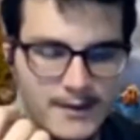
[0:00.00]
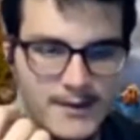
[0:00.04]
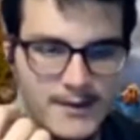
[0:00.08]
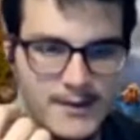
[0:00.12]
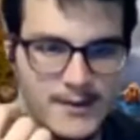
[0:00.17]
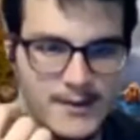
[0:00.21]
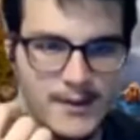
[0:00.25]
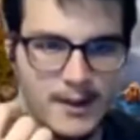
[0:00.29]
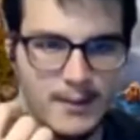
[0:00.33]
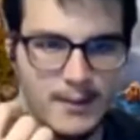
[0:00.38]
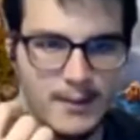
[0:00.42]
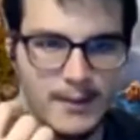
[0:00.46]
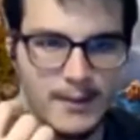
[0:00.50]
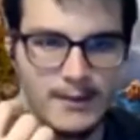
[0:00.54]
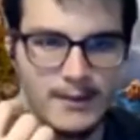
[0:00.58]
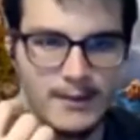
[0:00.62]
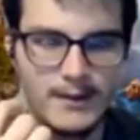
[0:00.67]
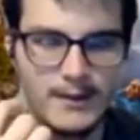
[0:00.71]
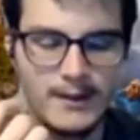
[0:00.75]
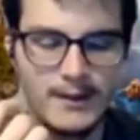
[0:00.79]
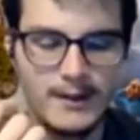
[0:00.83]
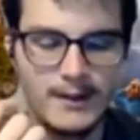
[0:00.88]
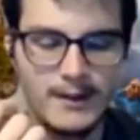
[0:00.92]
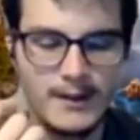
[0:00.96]
is all about.
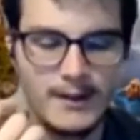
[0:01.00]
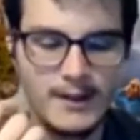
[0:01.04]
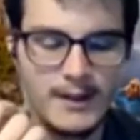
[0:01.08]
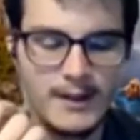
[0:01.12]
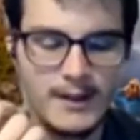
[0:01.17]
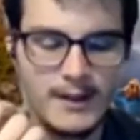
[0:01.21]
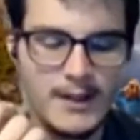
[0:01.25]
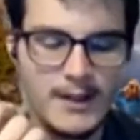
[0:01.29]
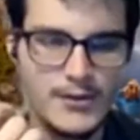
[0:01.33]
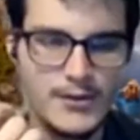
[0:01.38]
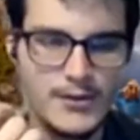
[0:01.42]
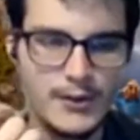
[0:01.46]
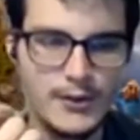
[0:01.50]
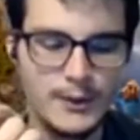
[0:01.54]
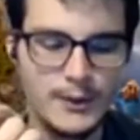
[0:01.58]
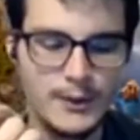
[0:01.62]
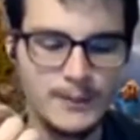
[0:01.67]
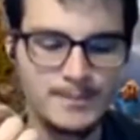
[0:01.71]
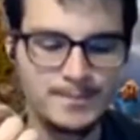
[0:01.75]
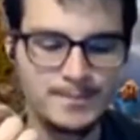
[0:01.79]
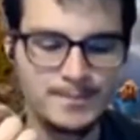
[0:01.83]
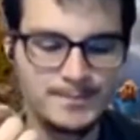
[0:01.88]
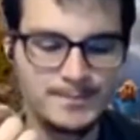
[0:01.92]
And so